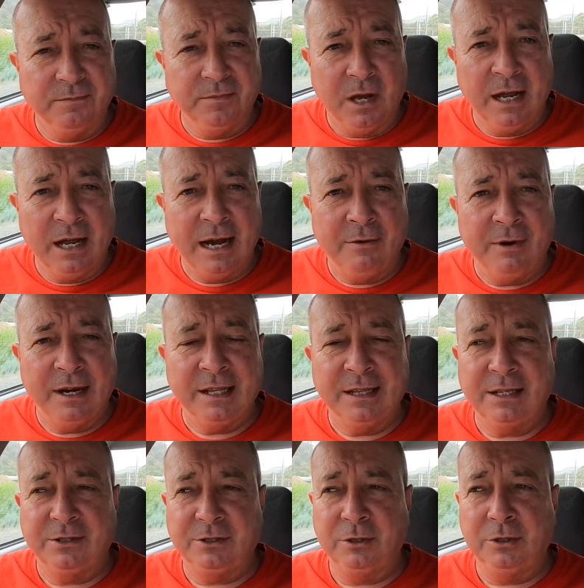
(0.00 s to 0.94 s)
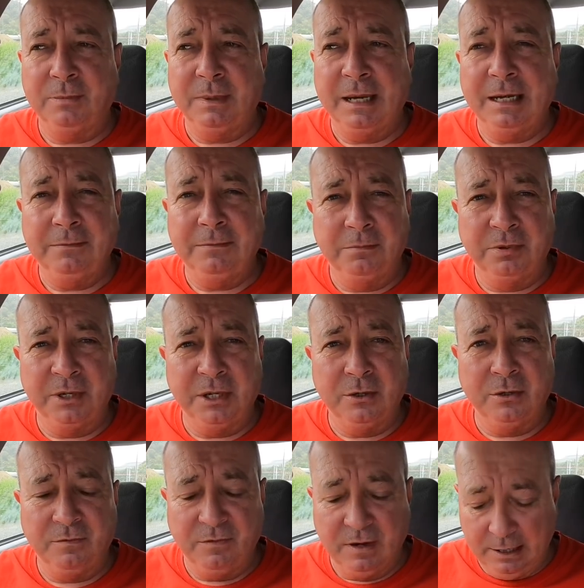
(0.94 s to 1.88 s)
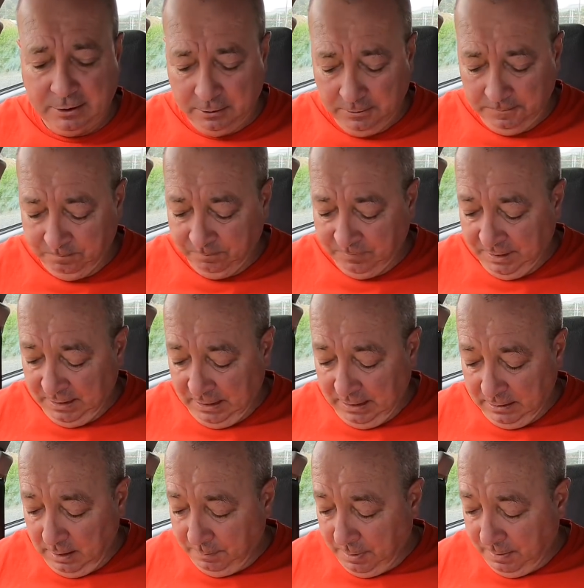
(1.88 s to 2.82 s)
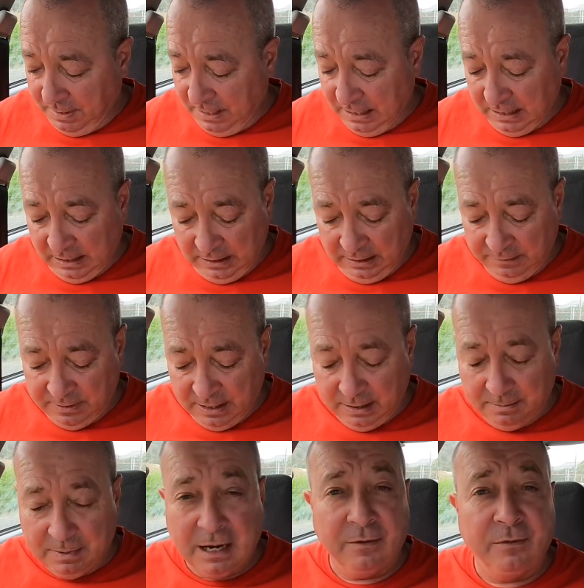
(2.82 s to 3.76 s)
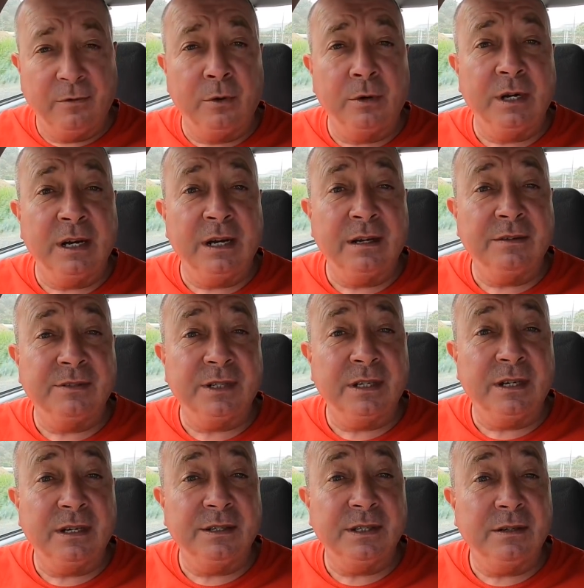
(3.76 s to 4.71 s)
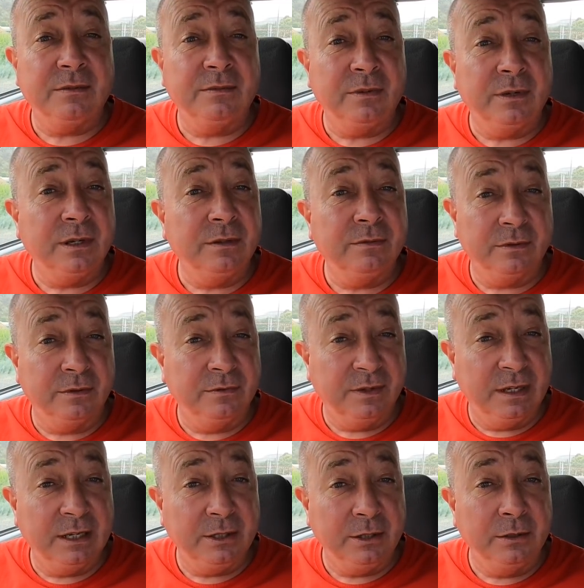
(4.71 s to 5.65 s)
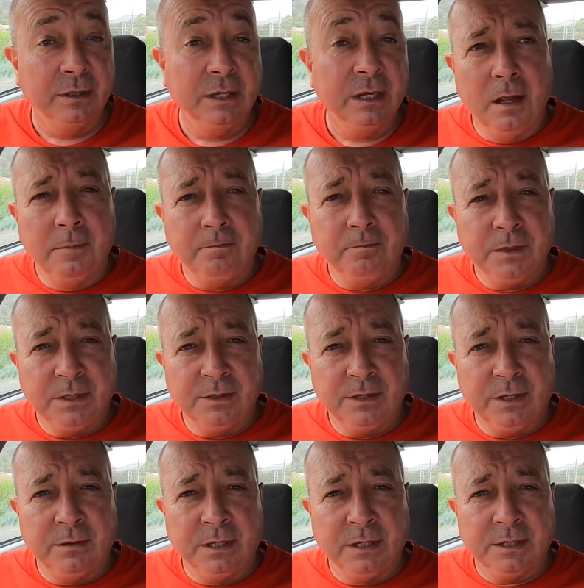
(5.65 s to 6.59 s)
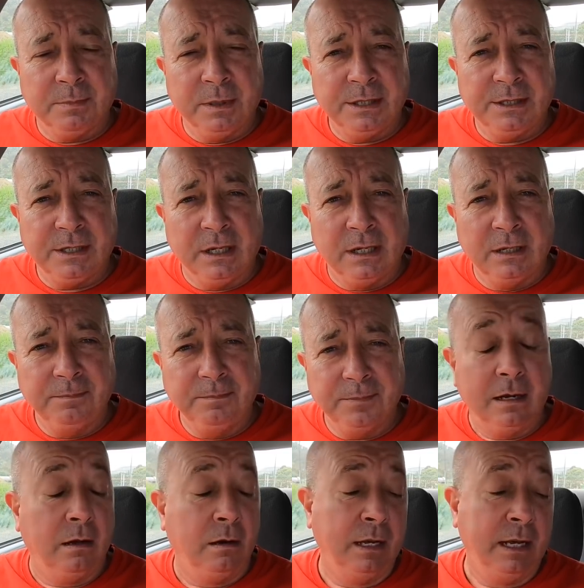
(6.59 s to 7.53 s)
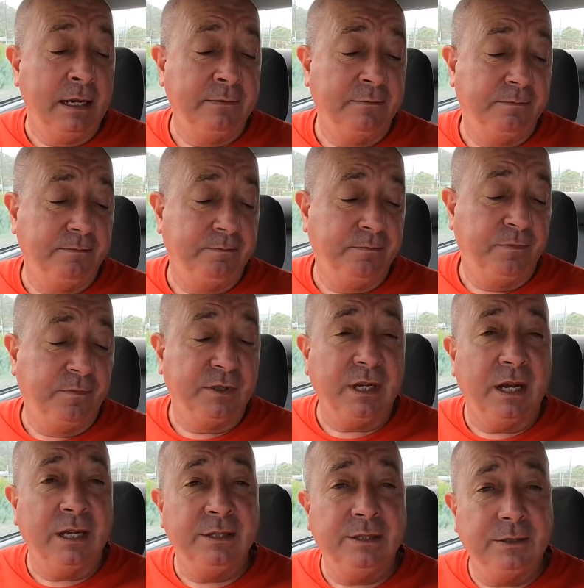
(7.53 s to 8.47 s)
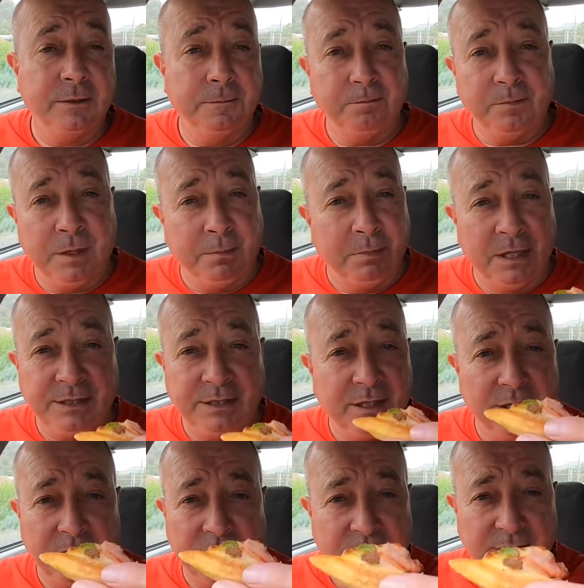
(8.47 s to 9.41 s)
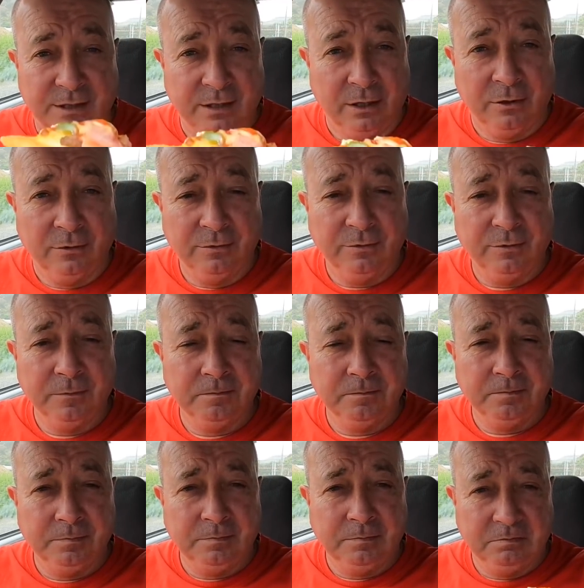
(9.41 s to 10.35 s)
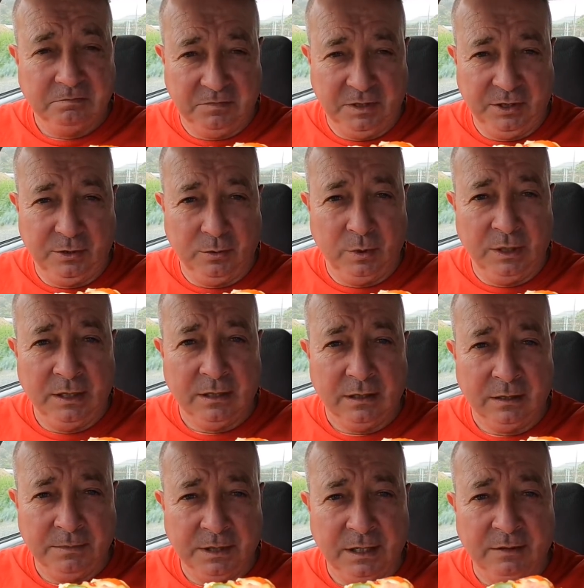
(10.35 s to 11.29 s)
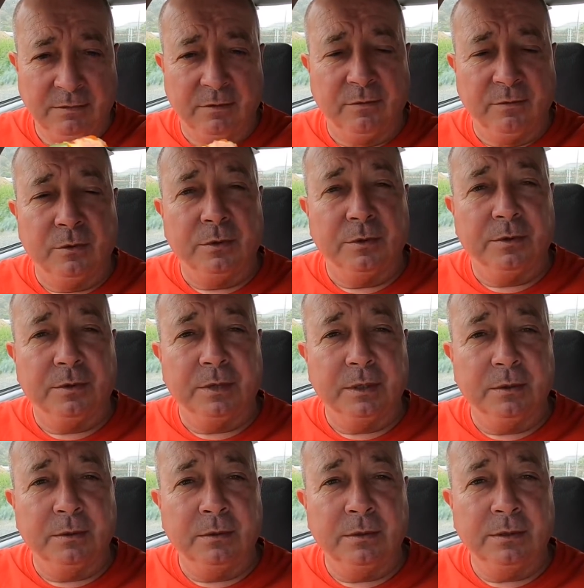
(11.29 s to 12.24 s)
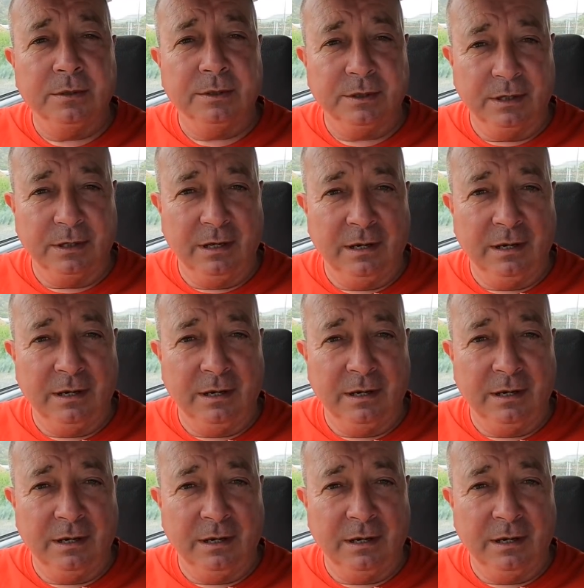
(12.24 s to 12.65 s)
I don't reckon that's too bad. Pretty good value. And I'm probably going to give that about a 4.5 stars out of 5 for value, considering it's Pizza Hut. Now, and for taste, the pizza itself, it's a winner. I'm going to give it 4 3/4.